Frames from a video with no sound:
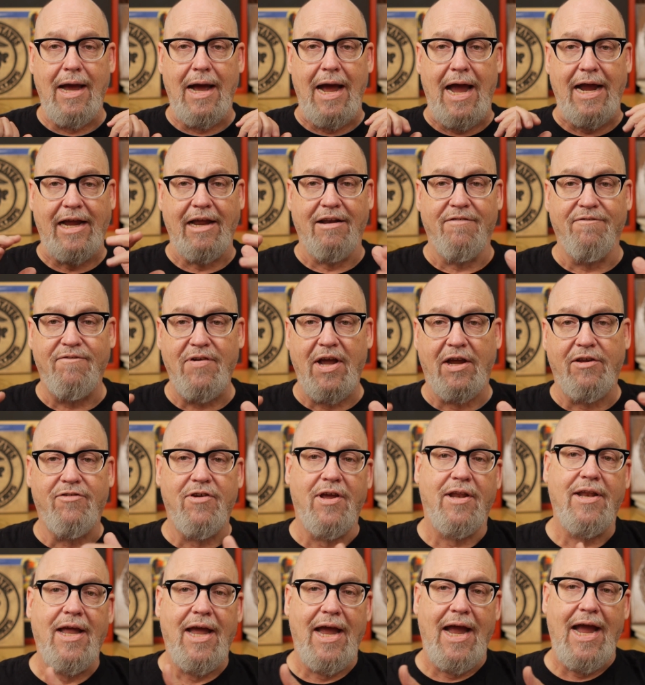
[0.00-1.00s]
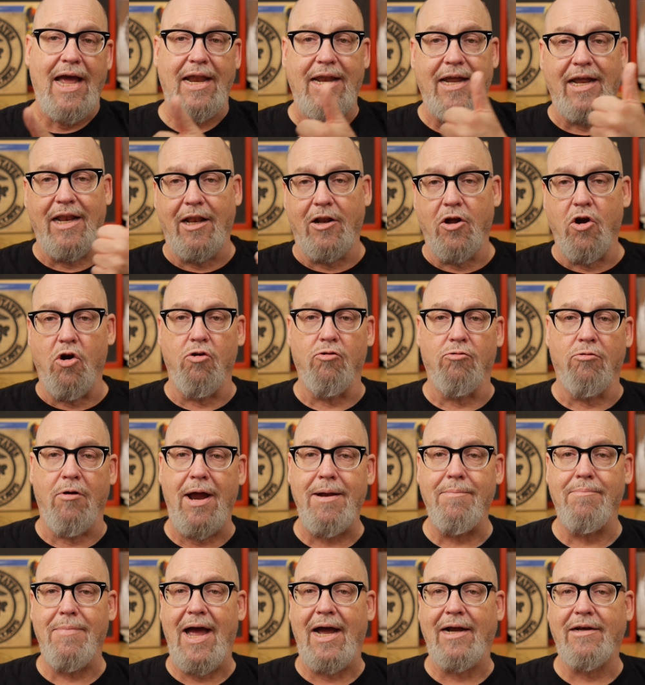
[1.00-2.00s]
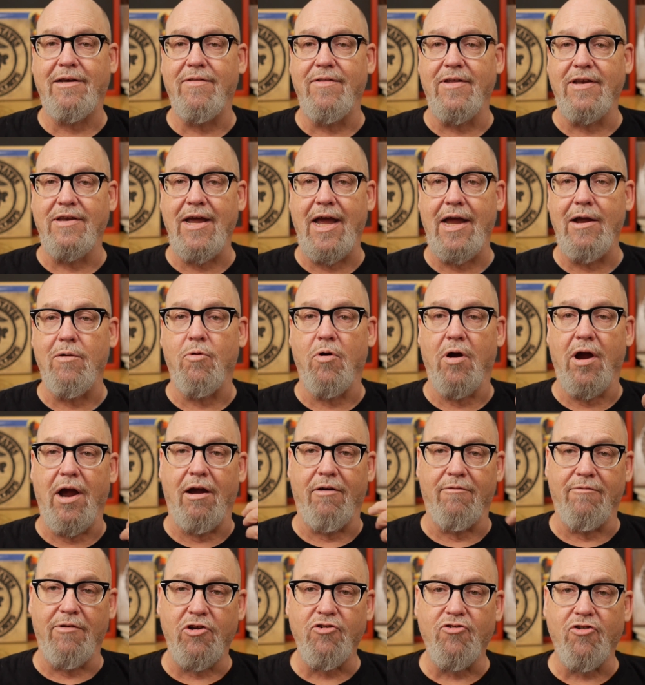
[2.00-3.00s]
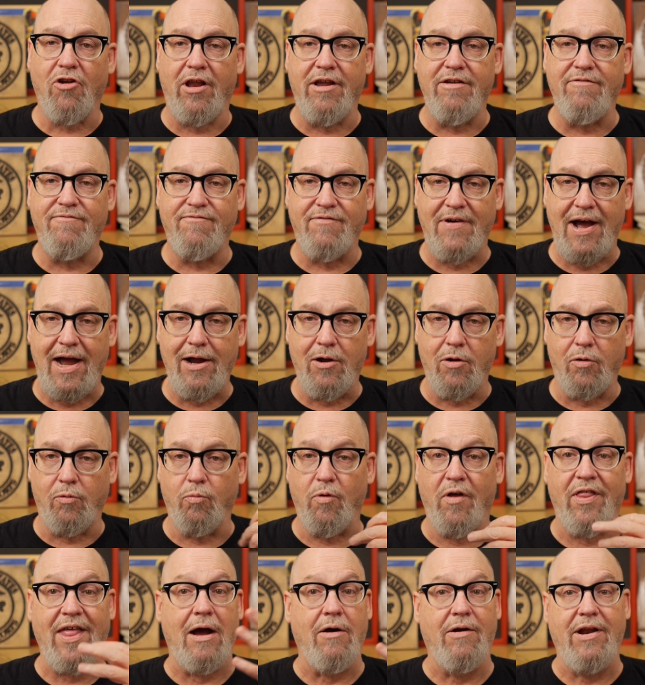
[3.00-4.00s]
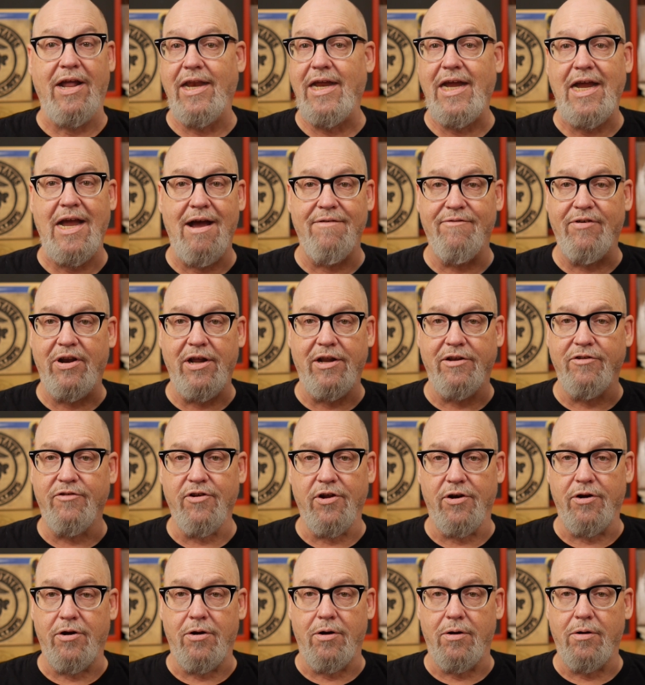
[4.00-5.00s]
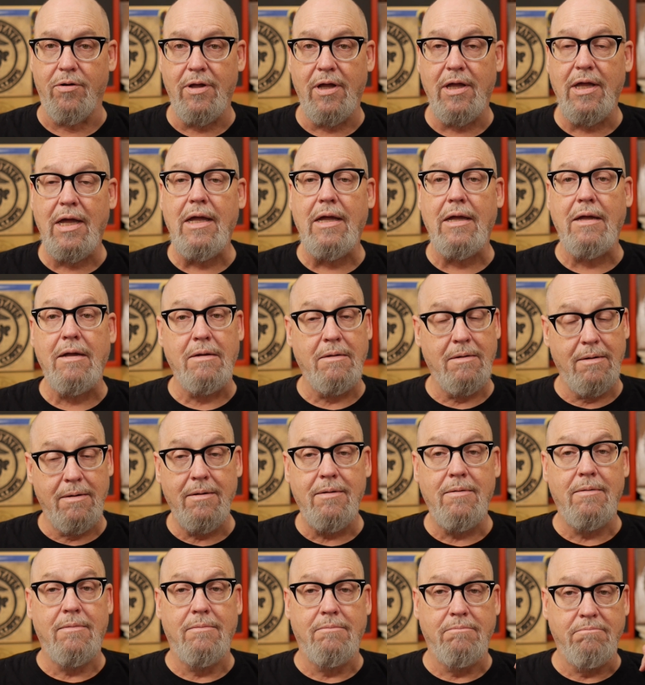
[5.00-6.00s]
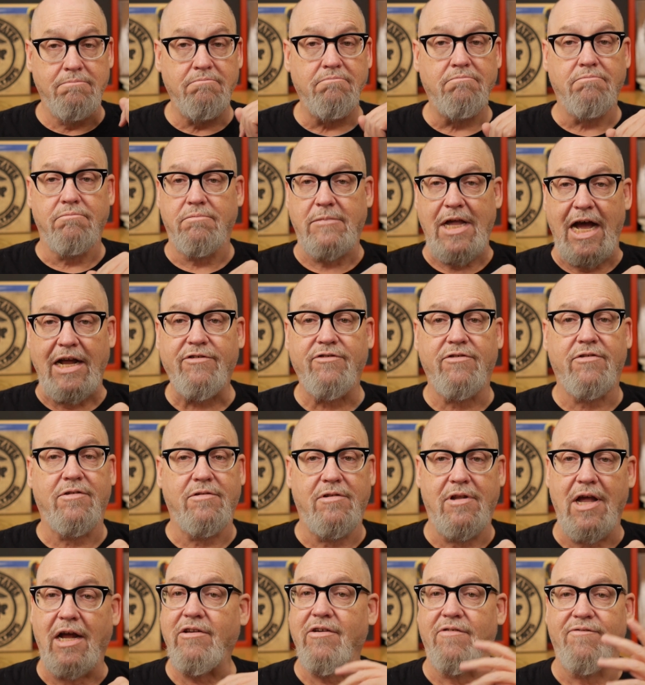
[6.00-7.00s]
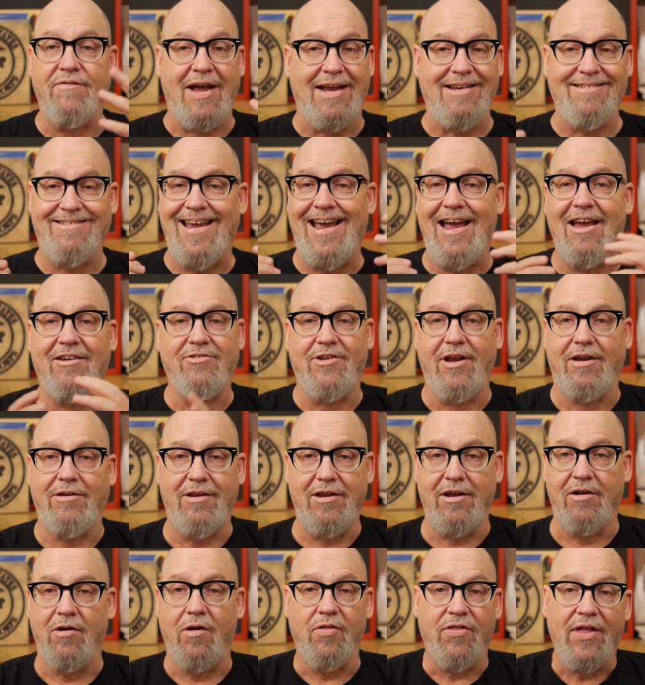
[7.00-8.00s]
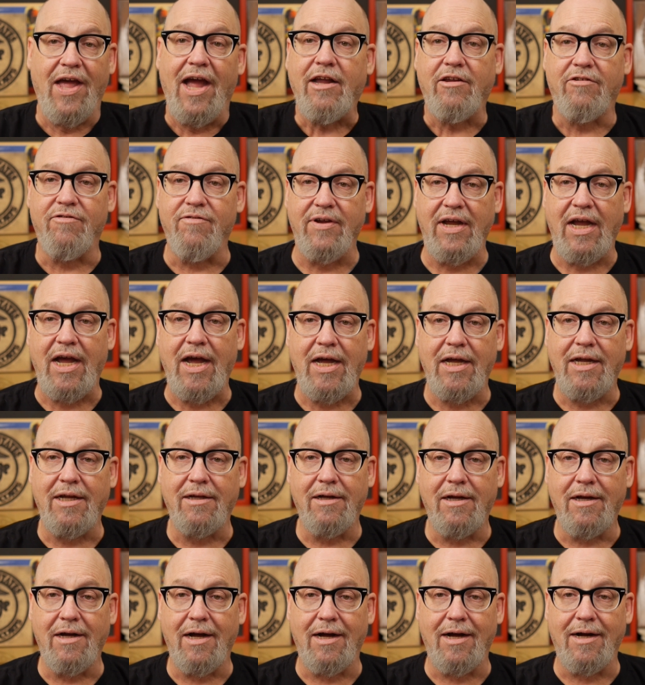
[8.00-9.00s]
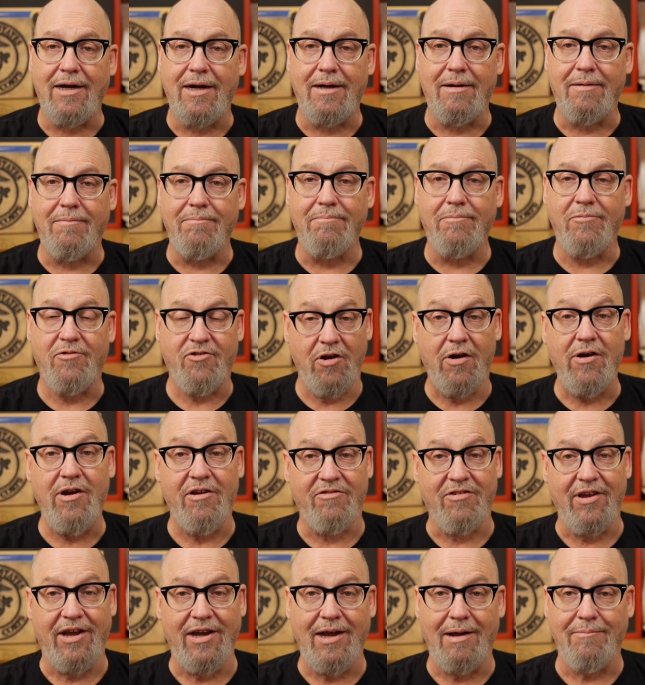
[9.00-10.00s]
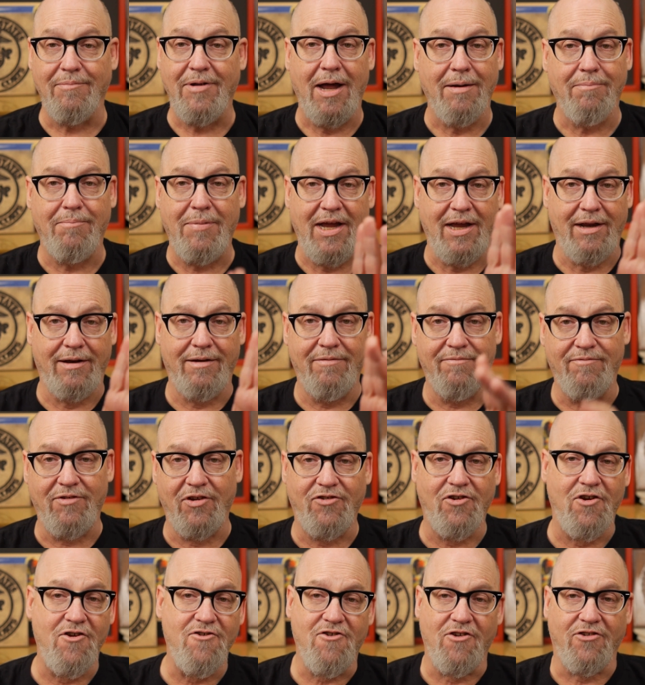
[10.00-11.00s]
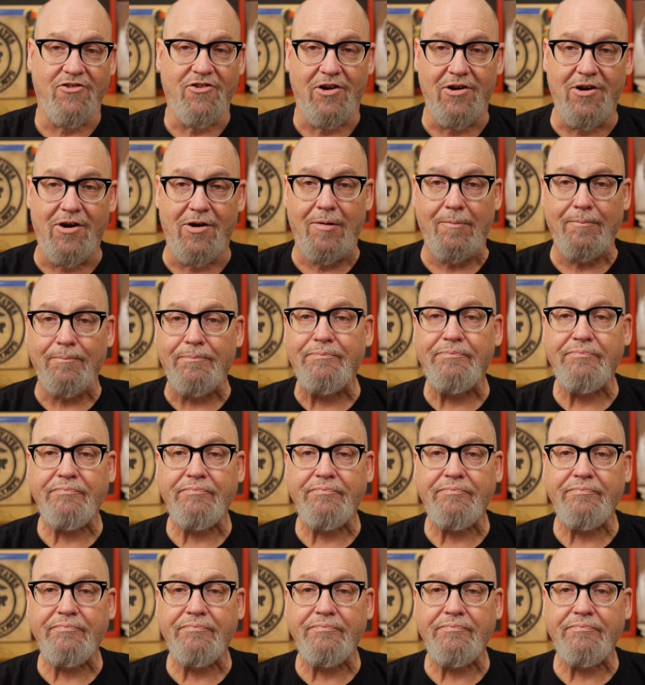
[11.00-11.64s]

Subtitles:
I can fix it, and it'll go right back to the date where I originally filed without any evidence at all. That's a fantastic deal. Thanks, VA. Seriously, I'm not being facetious at all.